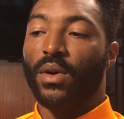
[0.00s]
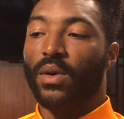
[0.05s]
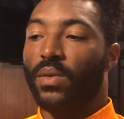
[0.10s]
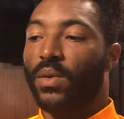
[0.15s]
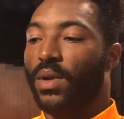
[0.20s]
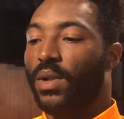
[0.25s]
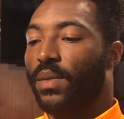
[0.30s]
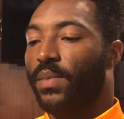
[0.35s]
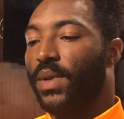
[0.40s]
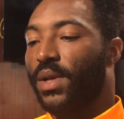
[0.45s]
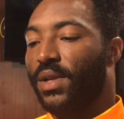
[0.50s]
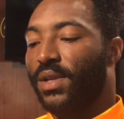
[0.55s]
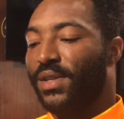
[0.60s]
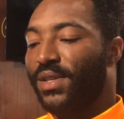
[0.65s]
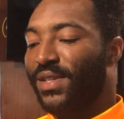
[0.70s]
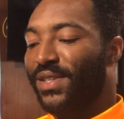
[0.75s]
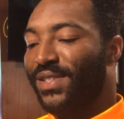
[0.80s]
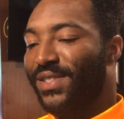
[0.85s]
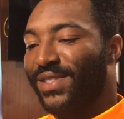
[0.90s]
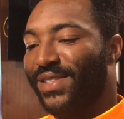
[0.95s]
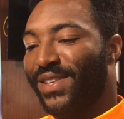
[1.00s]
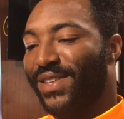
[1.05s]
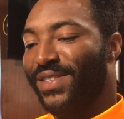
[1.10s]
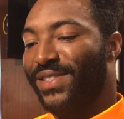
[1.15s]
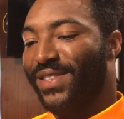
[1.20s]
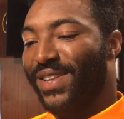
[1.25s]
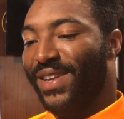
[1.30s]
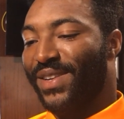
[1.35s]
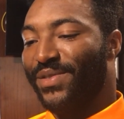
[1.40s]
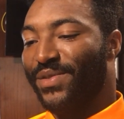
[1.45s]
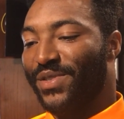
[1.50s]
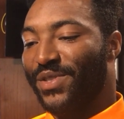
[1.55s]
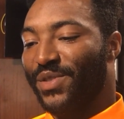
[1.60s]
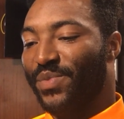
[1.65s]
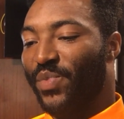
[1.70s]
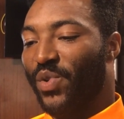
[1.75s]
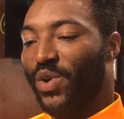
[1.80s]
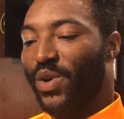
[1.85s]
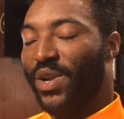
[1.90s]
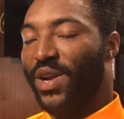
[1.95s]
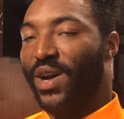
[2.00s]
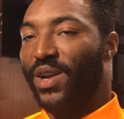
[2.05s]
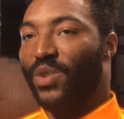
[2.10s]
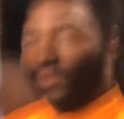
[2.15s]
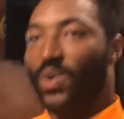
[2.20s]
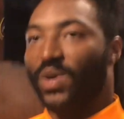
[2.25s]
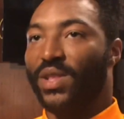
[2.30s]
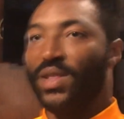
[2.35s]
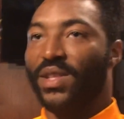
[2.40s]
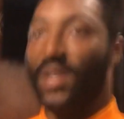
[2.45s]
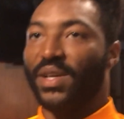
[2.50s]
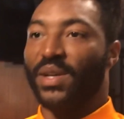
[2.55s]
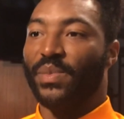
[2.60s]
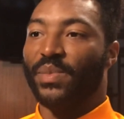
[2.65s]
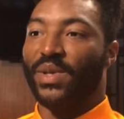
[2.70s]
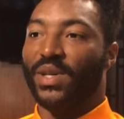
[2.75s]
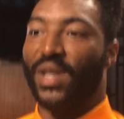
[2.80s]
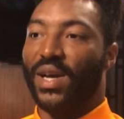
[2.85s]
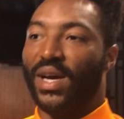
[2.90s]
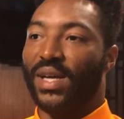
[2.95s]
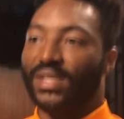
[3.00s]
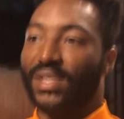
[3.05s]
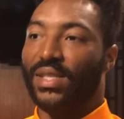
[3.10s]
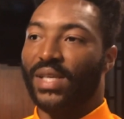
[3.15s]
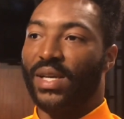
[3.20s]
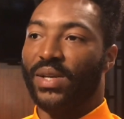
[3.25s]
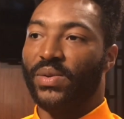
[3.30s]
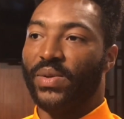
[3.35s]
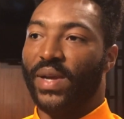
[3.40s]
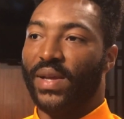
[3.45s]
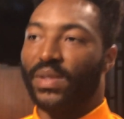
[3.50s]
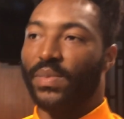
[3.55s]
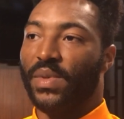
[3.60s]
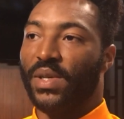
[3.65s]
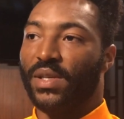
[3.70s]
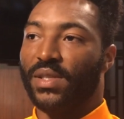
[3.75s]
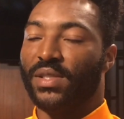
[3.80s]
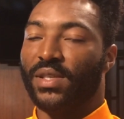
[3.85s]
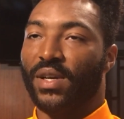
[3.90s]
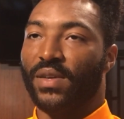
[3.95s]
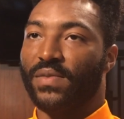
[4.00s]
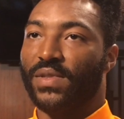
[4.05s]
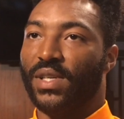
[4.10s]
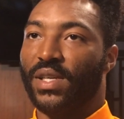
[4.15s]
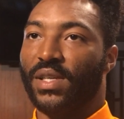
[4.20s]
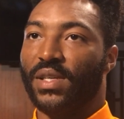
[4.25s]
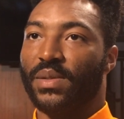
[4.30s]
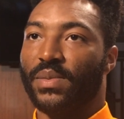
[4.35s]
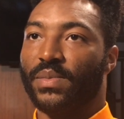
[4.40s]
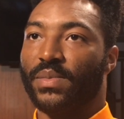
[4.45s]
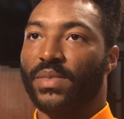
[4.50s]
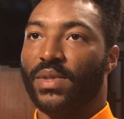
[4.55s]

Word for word: Well, I mean, it, it doesn't just boil down to one thing, but I'd say we have to be a tough team